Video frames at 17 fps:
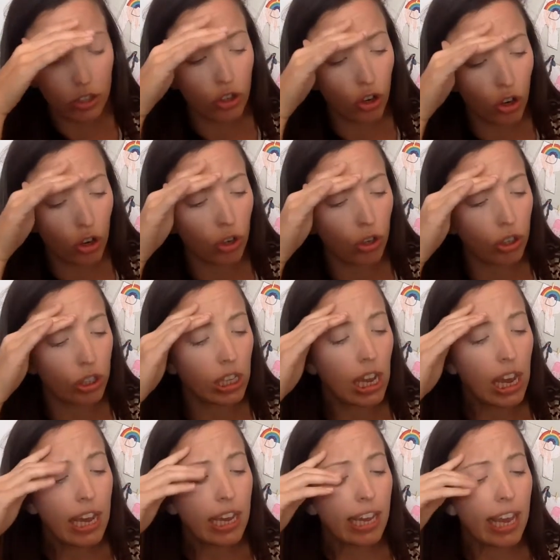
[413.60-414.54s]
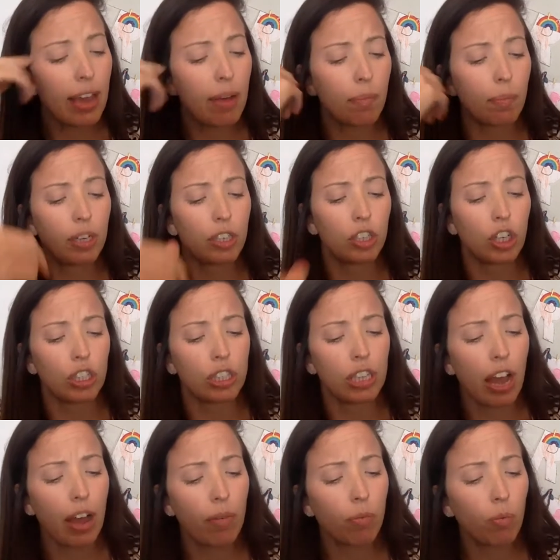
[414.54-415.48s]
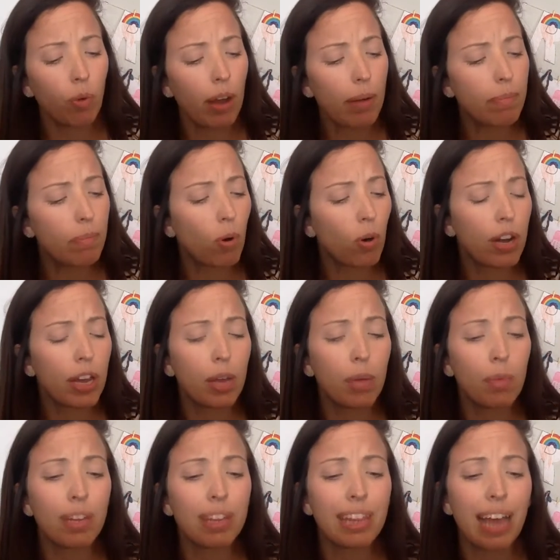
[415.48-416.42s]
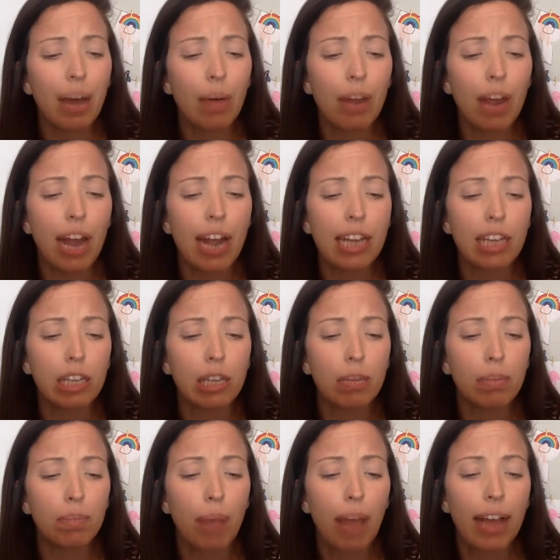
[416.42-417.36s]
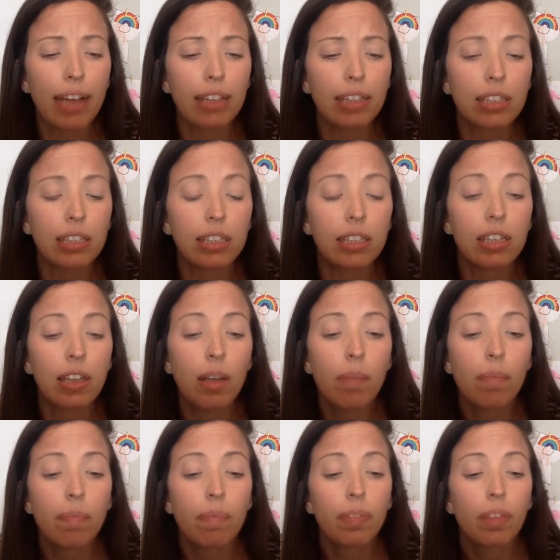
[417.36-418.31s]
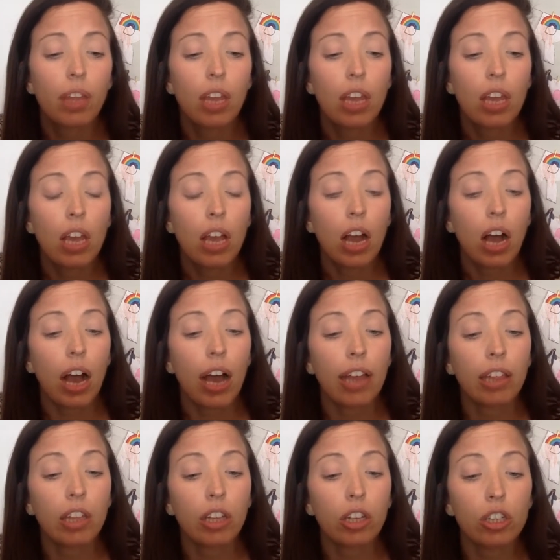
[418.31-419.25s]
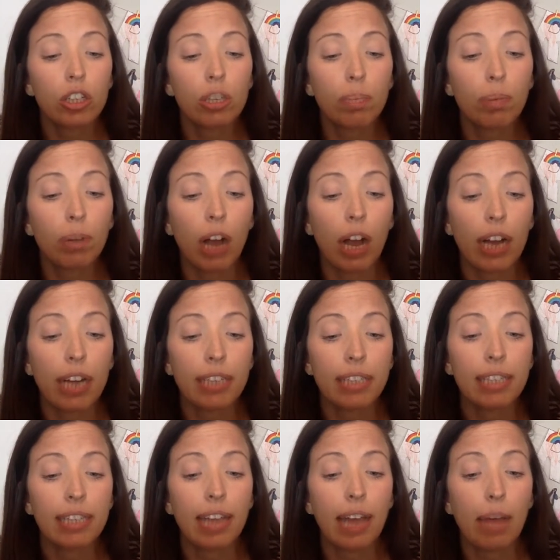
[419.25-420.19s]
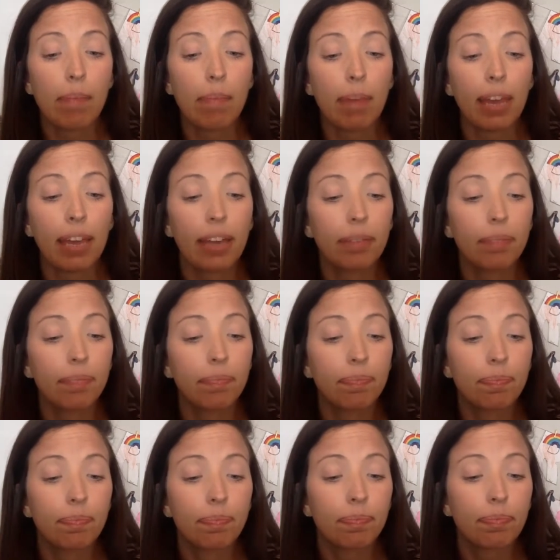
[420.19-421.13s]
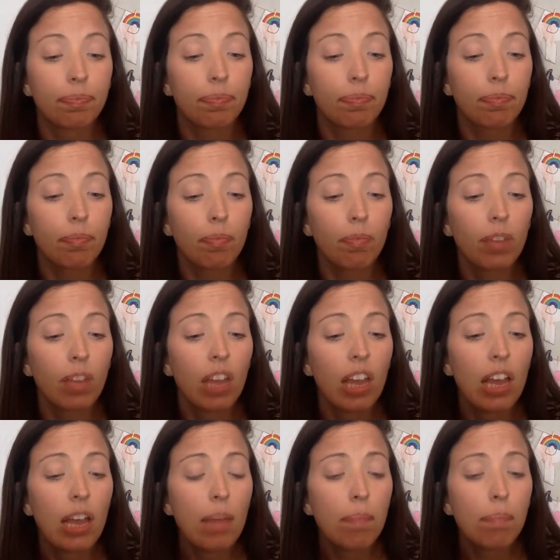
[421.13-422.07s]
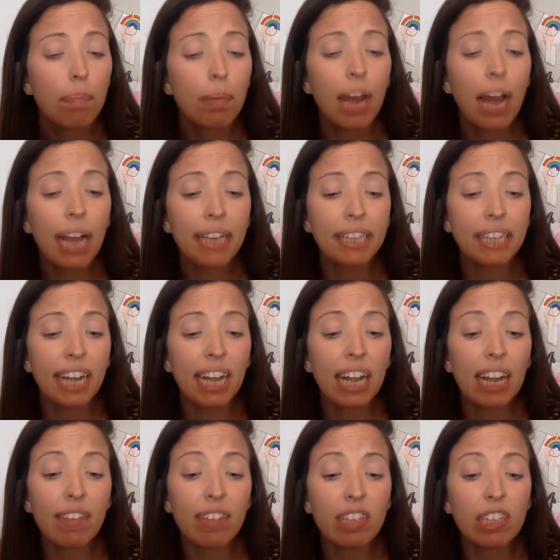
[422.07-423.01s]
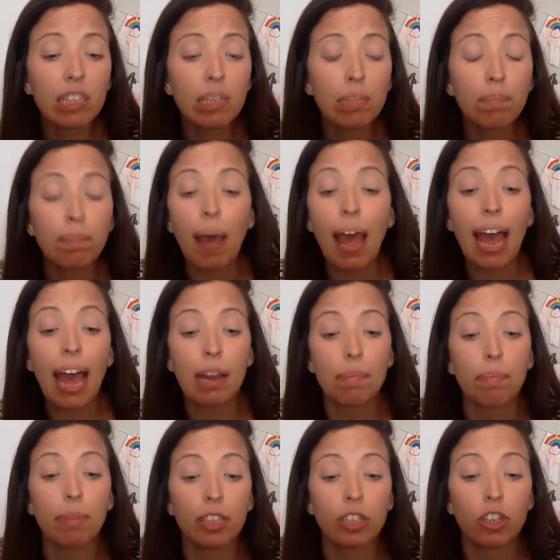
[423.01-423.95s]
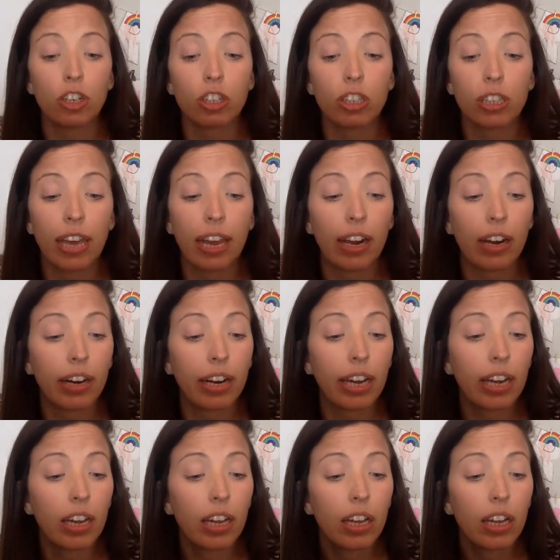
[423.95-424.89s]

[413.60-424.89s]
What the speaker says: girls, can't we just have one morning without any spats? I looked surprised at that man. But I didn't even spat, Mr. Scary,